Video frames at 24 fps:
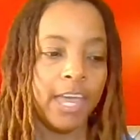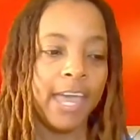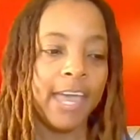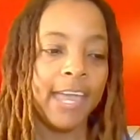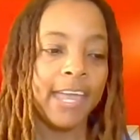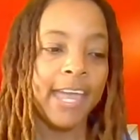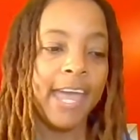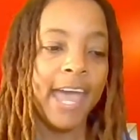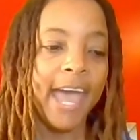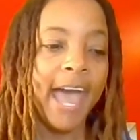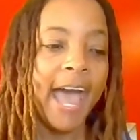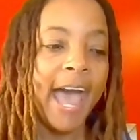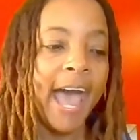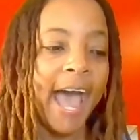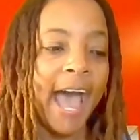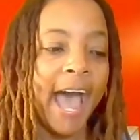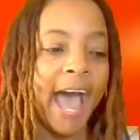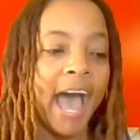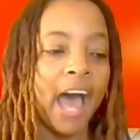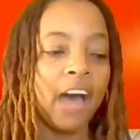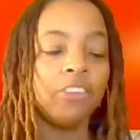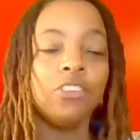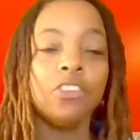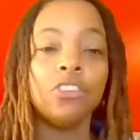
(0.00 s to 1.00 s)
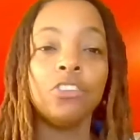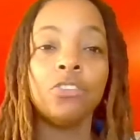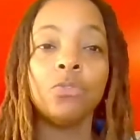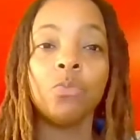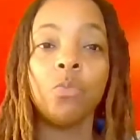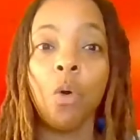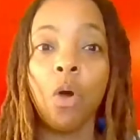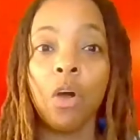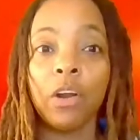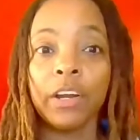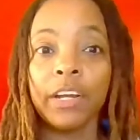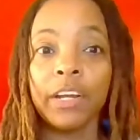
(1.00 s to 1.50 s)
Okay, how does
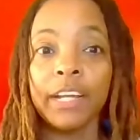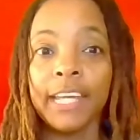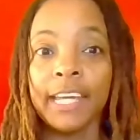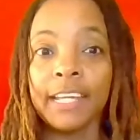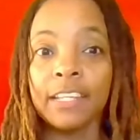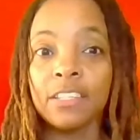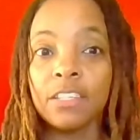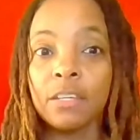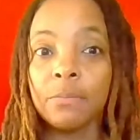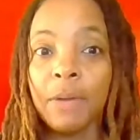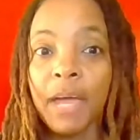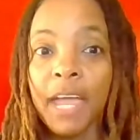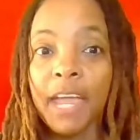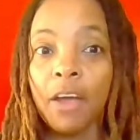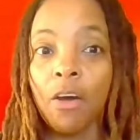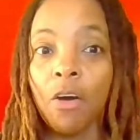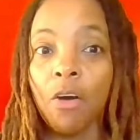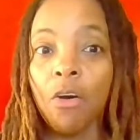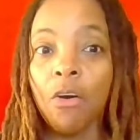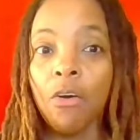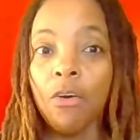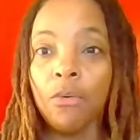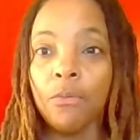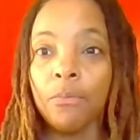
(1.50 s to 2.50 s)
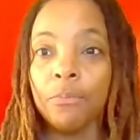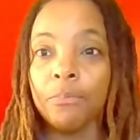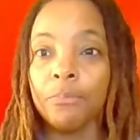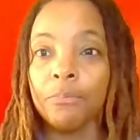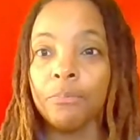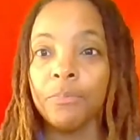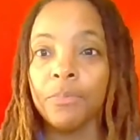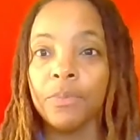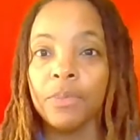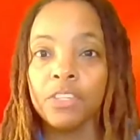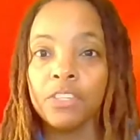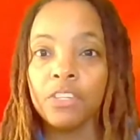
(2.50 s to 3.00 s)
water get to my
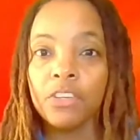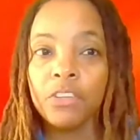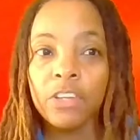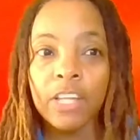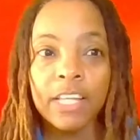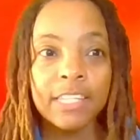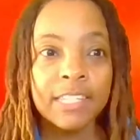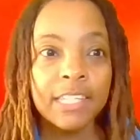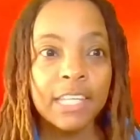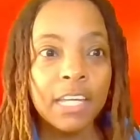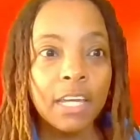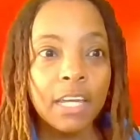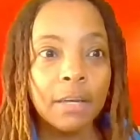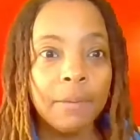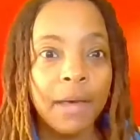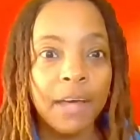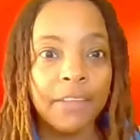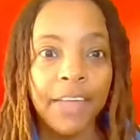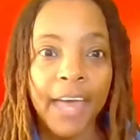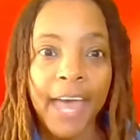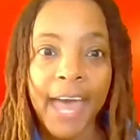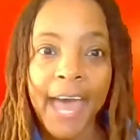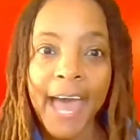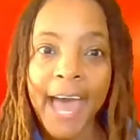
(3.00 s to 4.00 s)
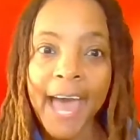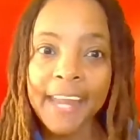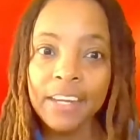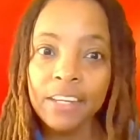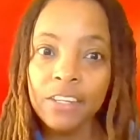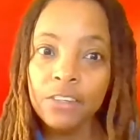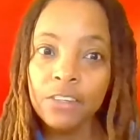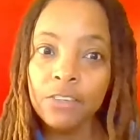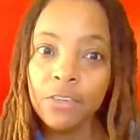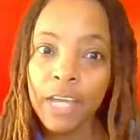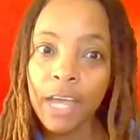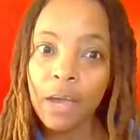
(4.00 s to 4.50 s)
home? So let's think about that. How do
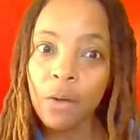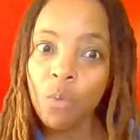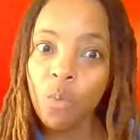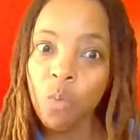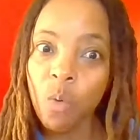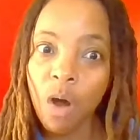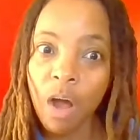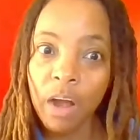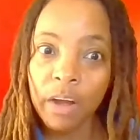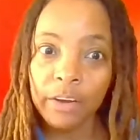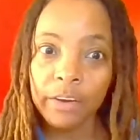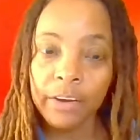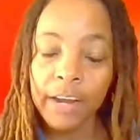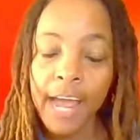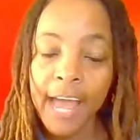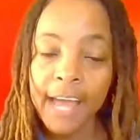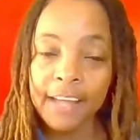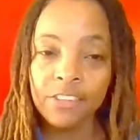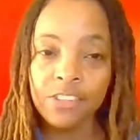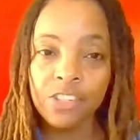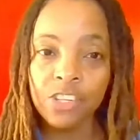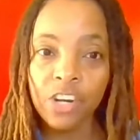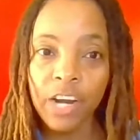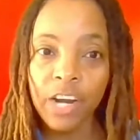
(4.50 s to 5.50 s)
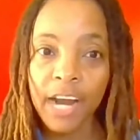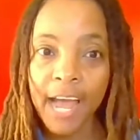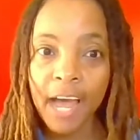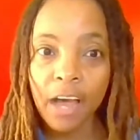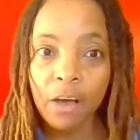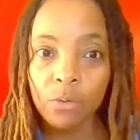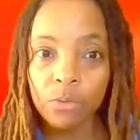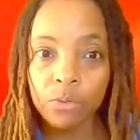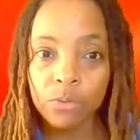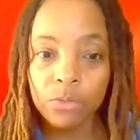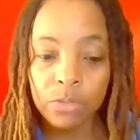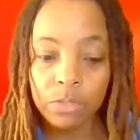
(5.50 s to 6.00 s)
you get water at your
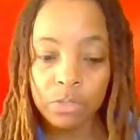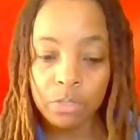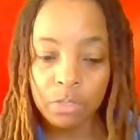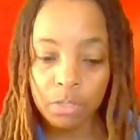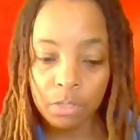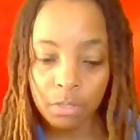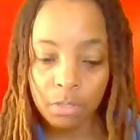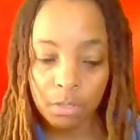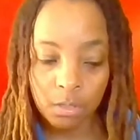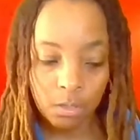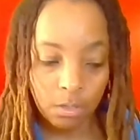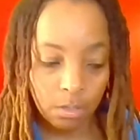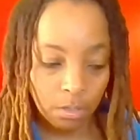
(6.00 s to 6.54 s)
house?